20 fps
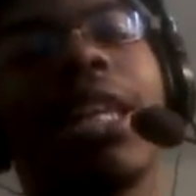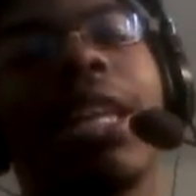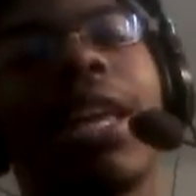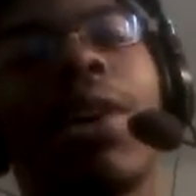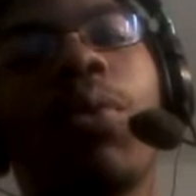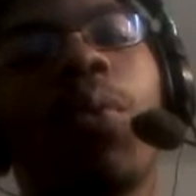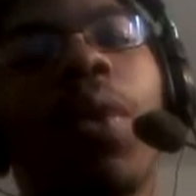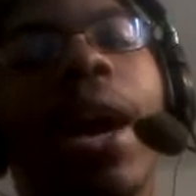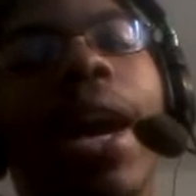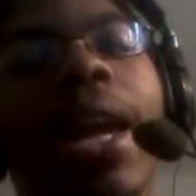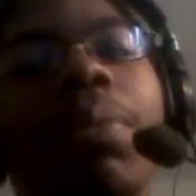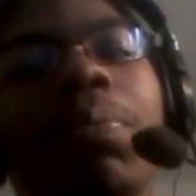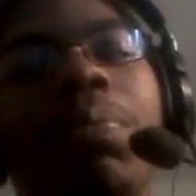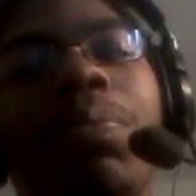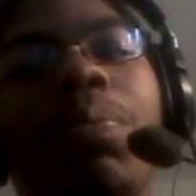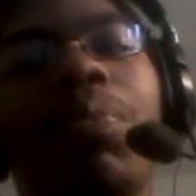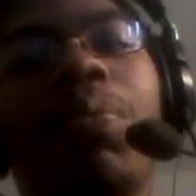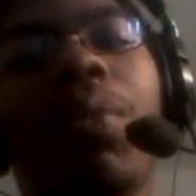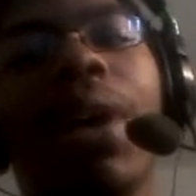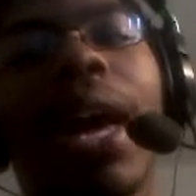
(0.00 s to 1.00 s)
right
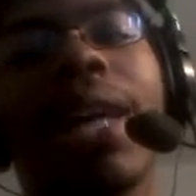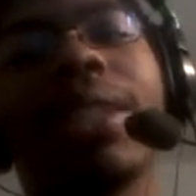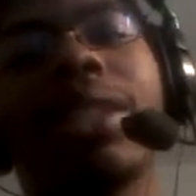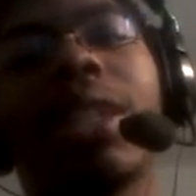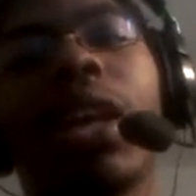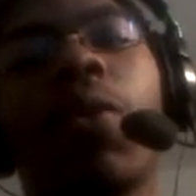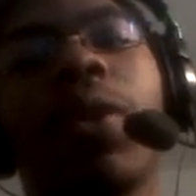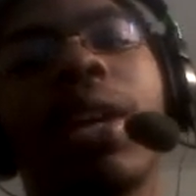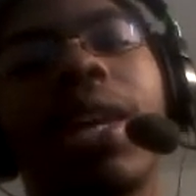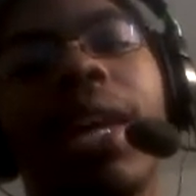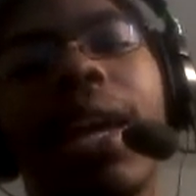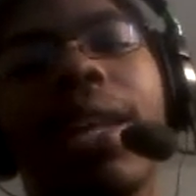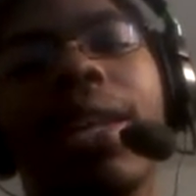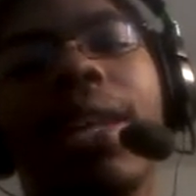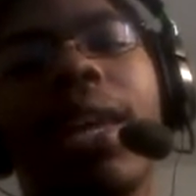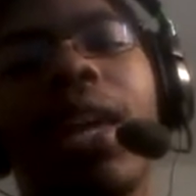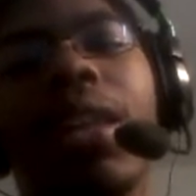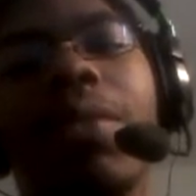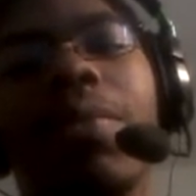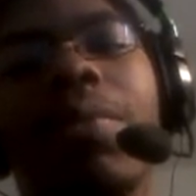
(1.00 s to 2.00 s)
as they were getting
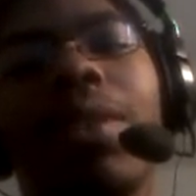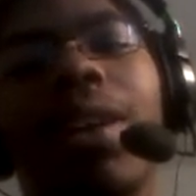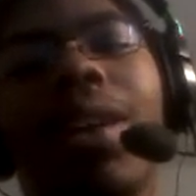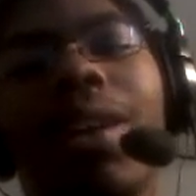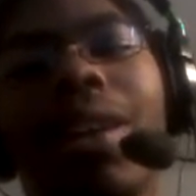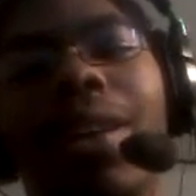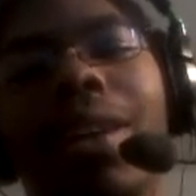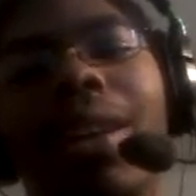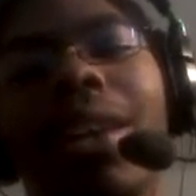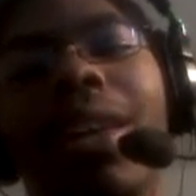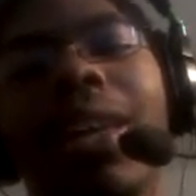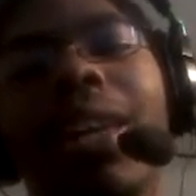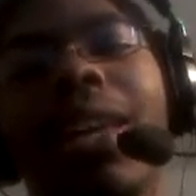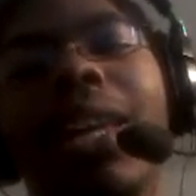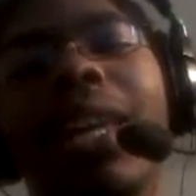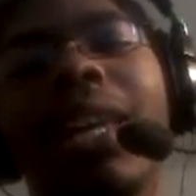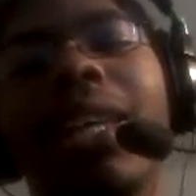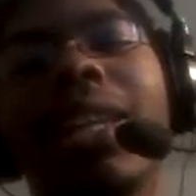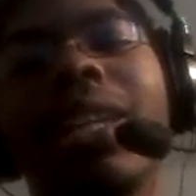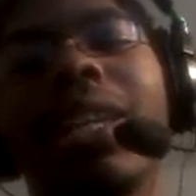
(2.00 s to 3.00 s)
it,
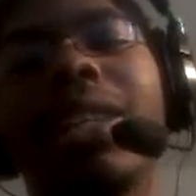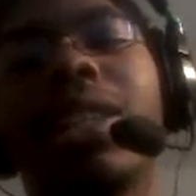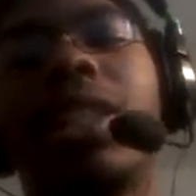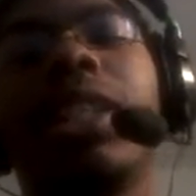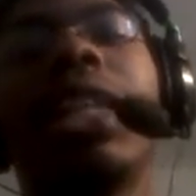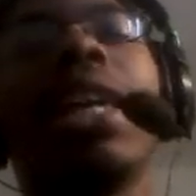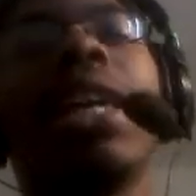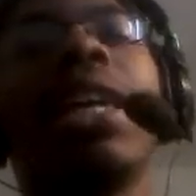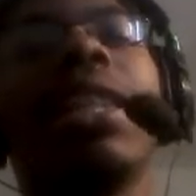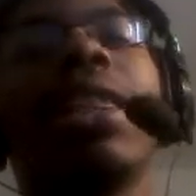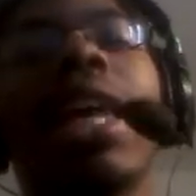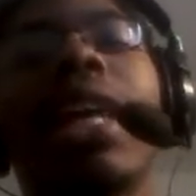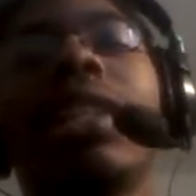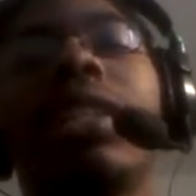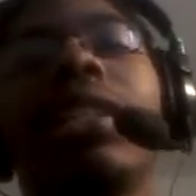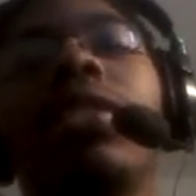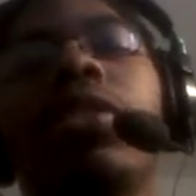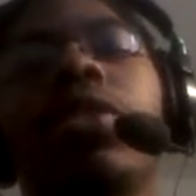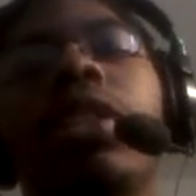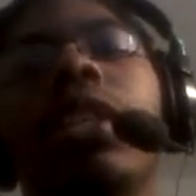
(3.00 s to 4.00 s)

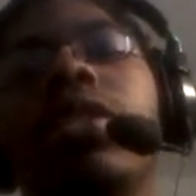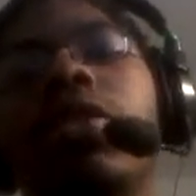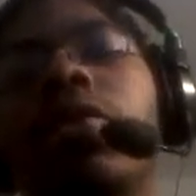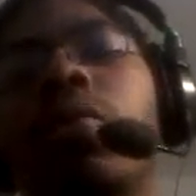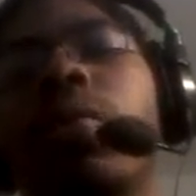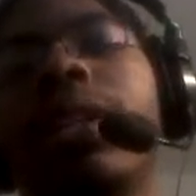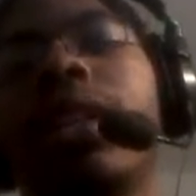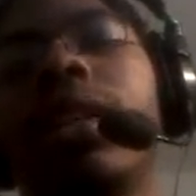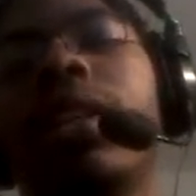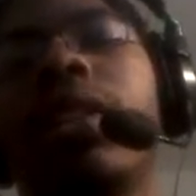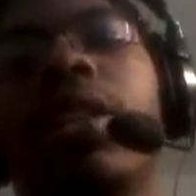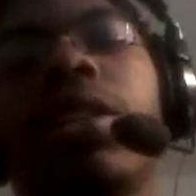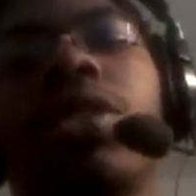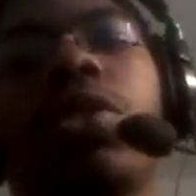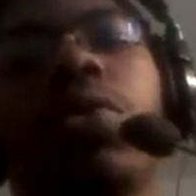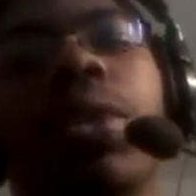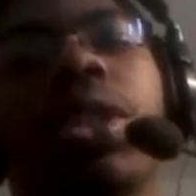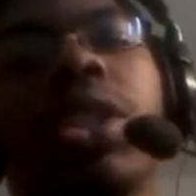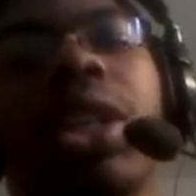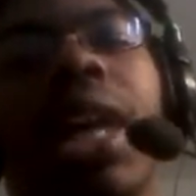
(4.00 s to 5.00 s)
this is when the
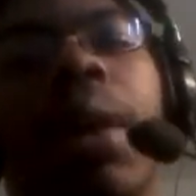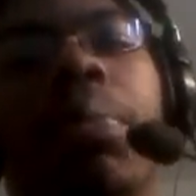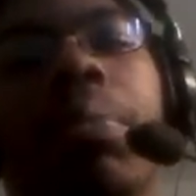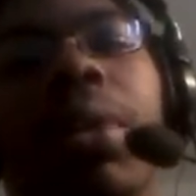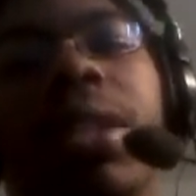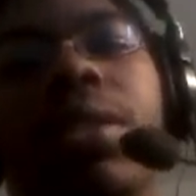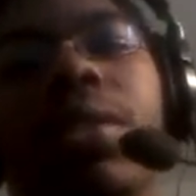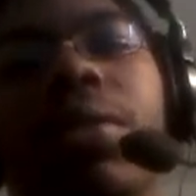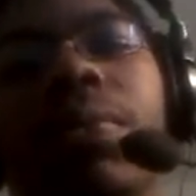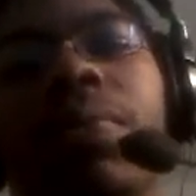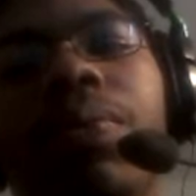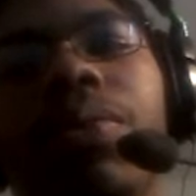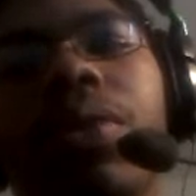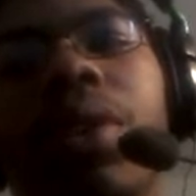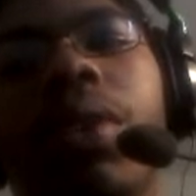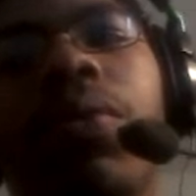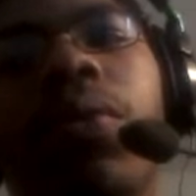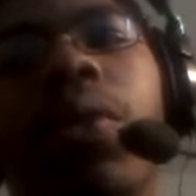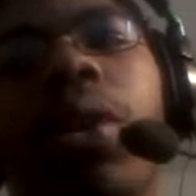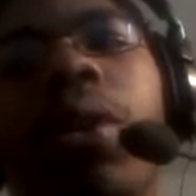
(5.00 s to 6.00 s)
switch happens
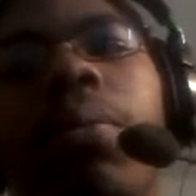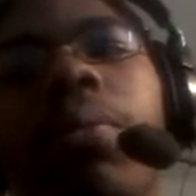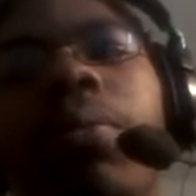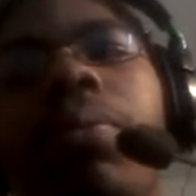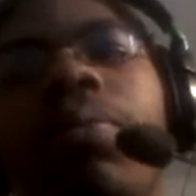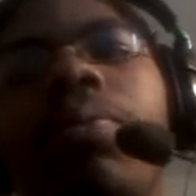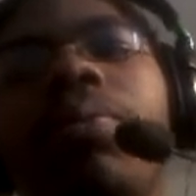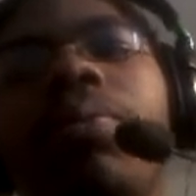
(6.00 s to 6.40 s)
from